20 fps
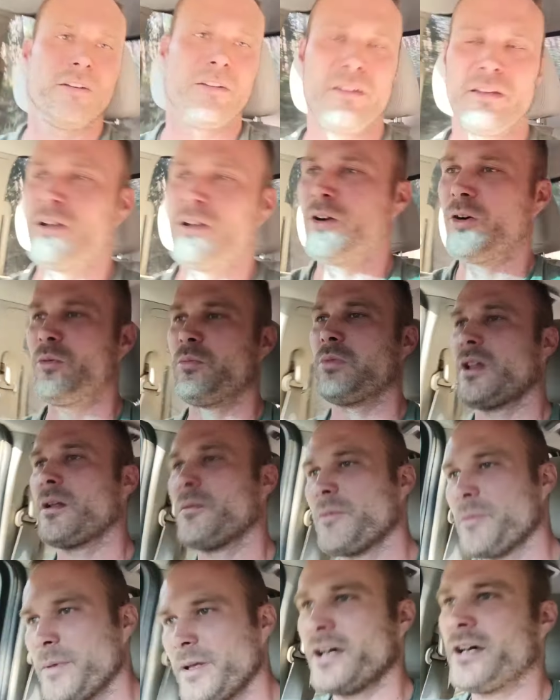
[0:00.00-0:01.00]
to go, blah,
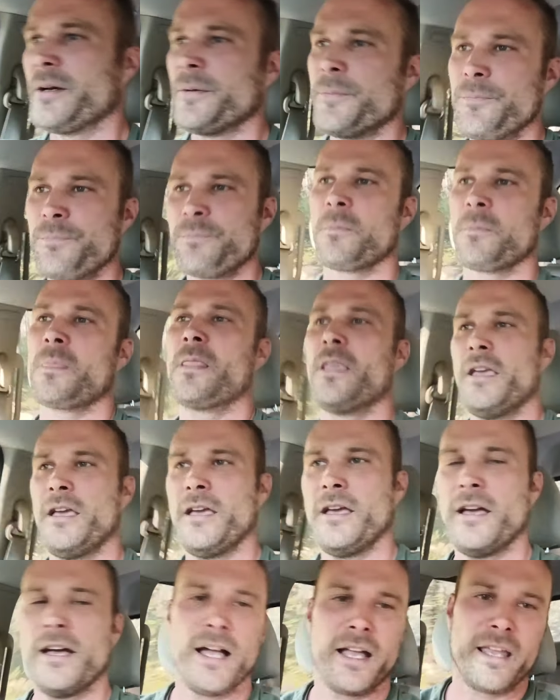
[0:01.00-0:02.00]
blah, blah.
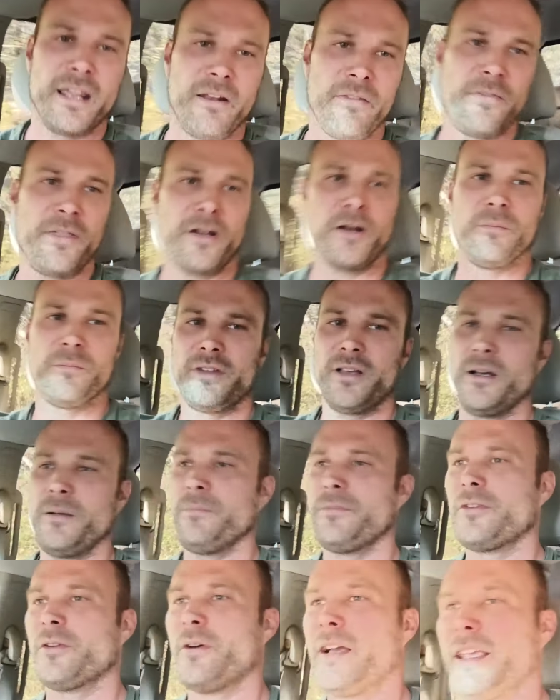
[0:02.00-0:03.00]
I get a thumbs
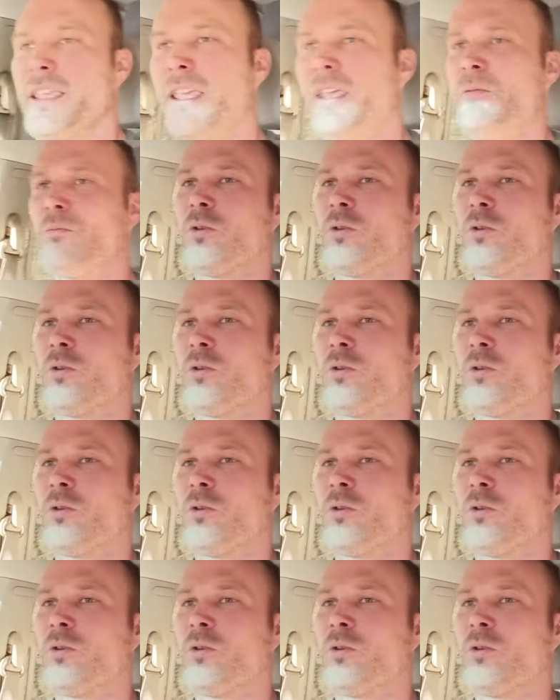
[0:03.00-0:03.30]
up, so I keep